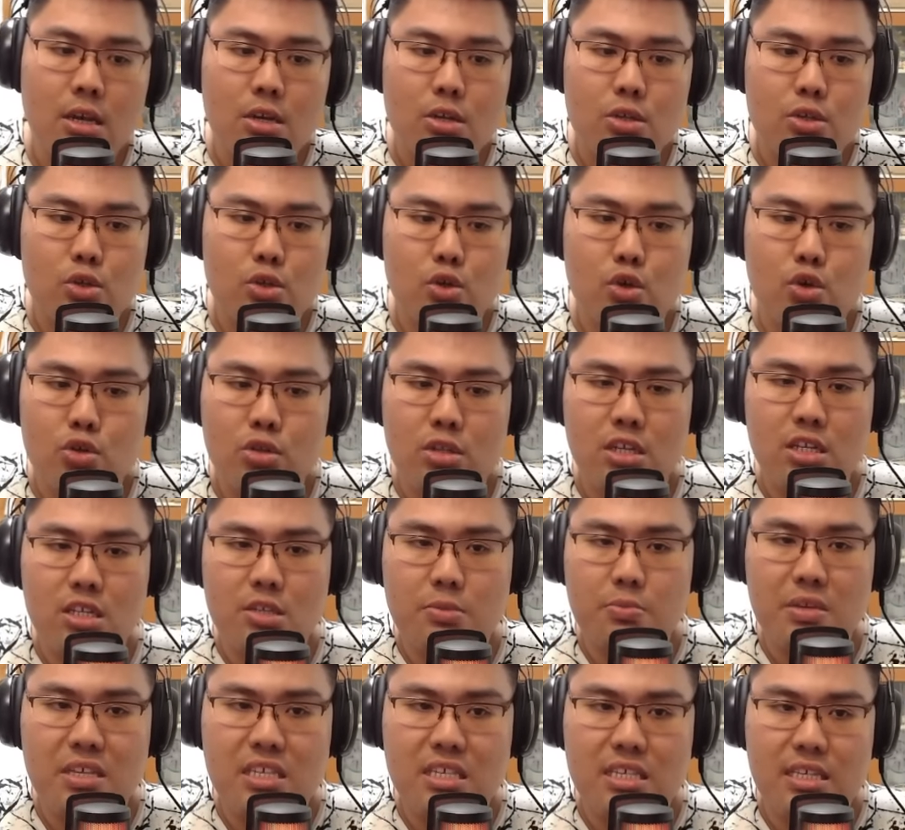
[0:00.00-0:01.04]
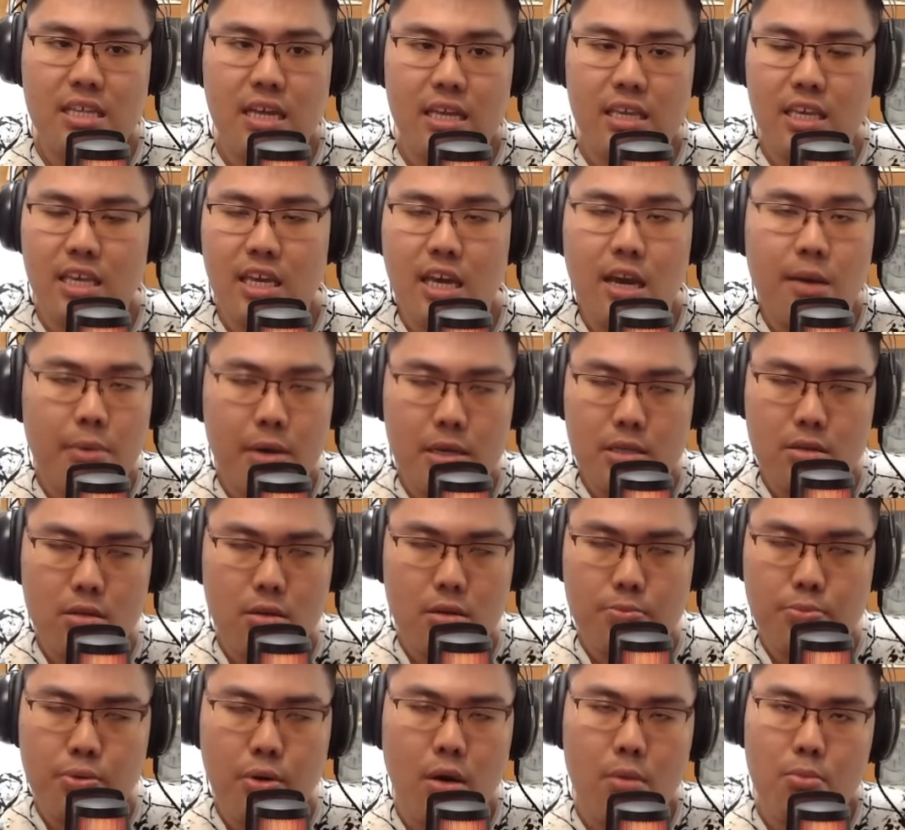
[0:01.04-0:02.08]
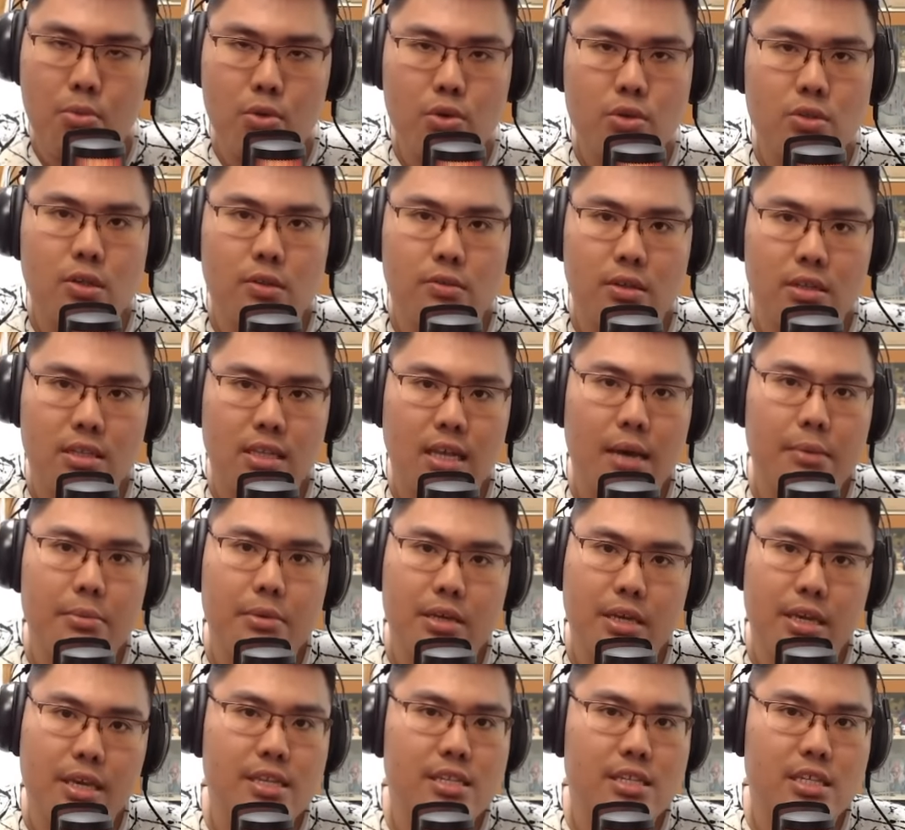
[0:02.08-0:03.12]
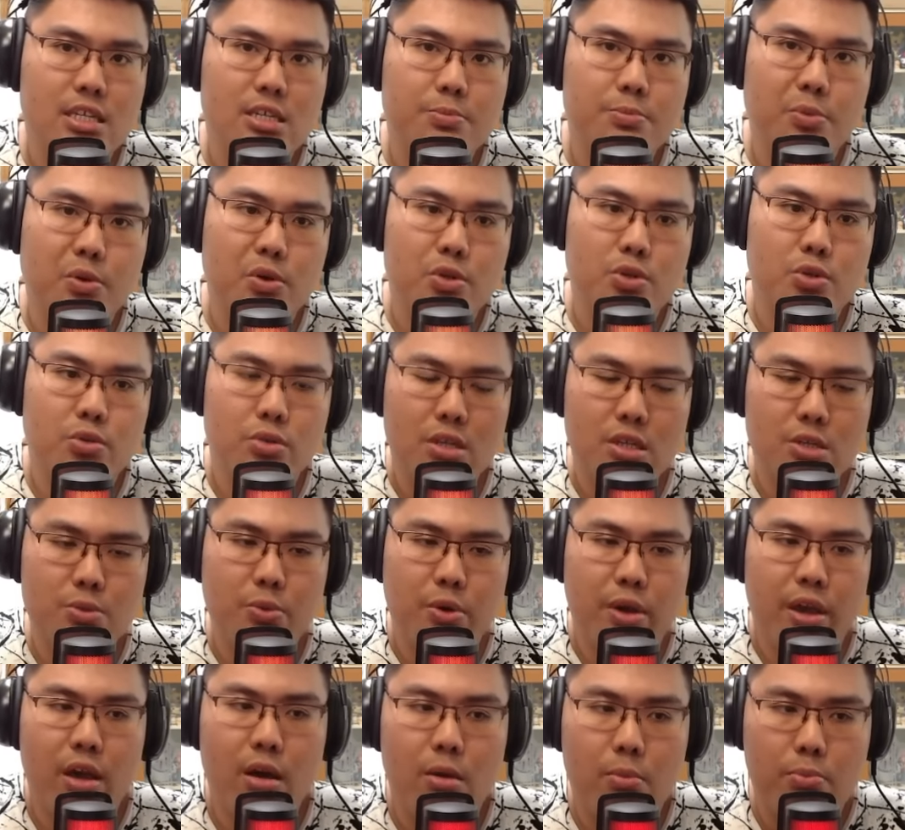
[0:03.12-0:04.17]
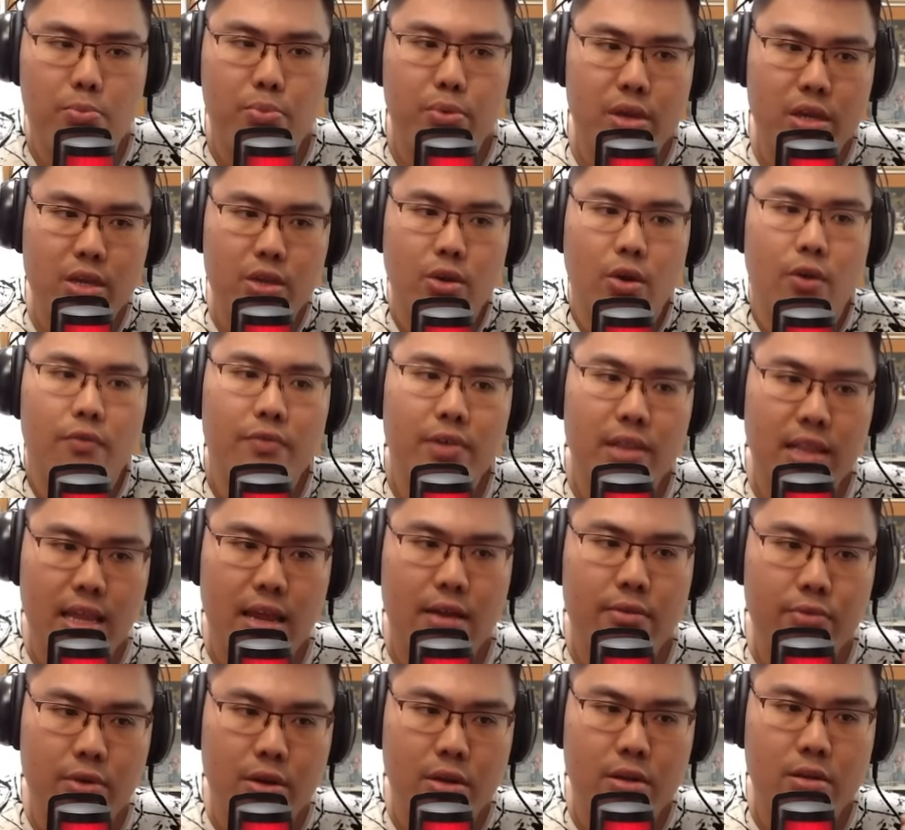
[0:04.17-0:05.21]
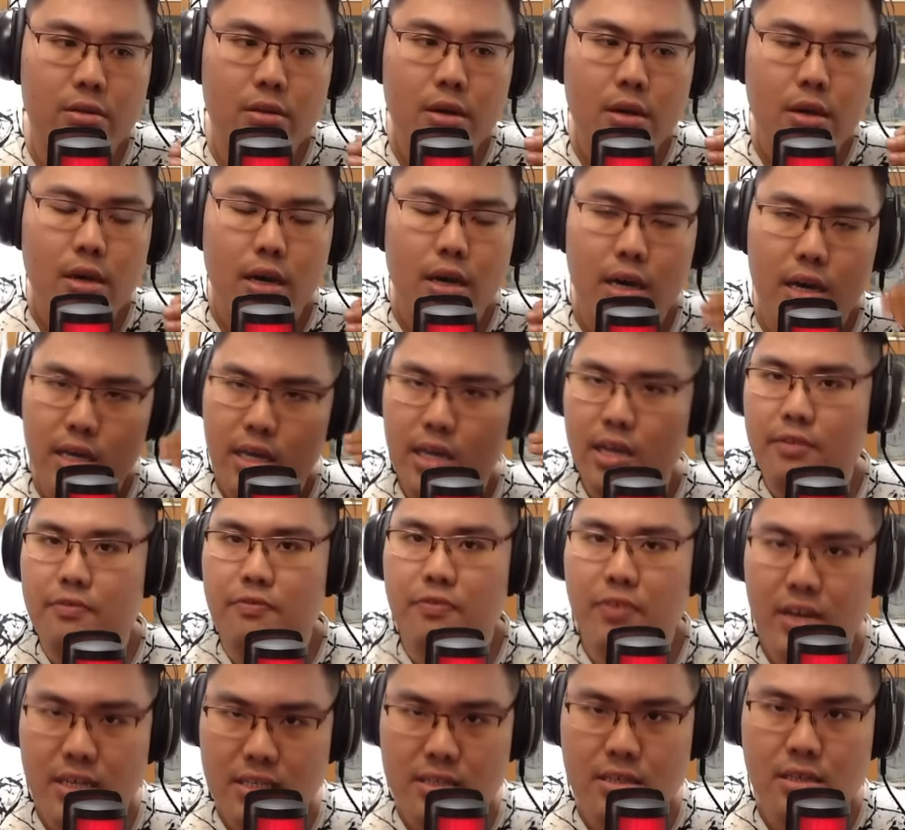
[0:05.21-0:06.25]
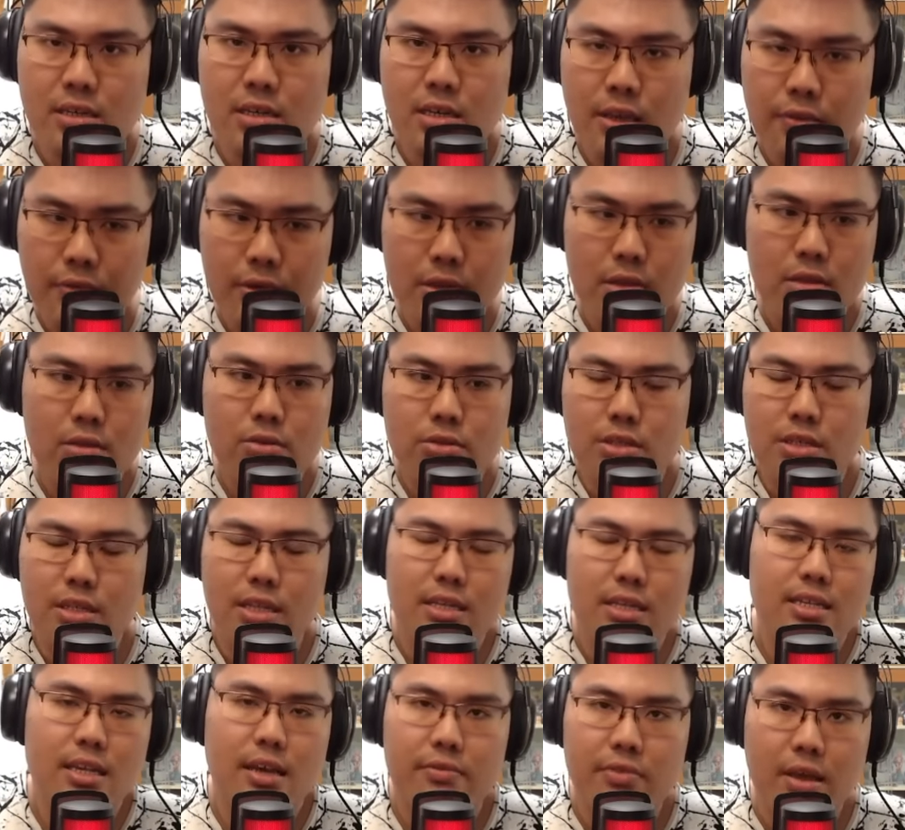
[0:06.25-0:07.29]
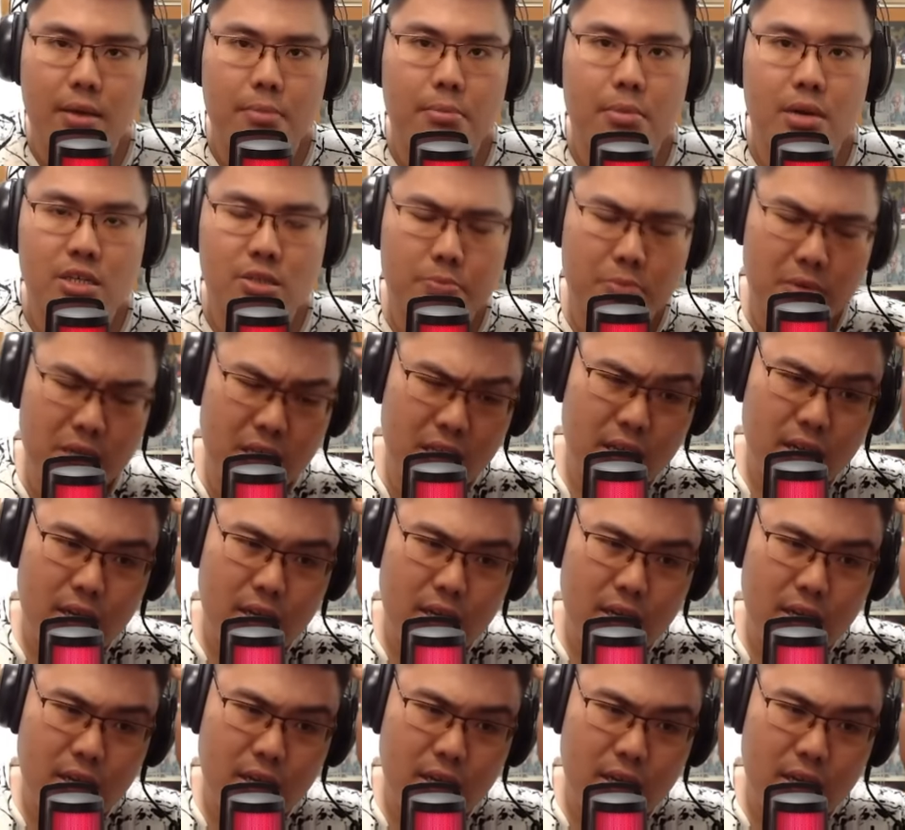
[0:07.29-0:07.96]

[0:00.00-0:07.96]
So this means that Gigabyte is going to proc most of the time against this boss. So this will help bring your Valerian ahead faster, even though she doesn't have that much speed.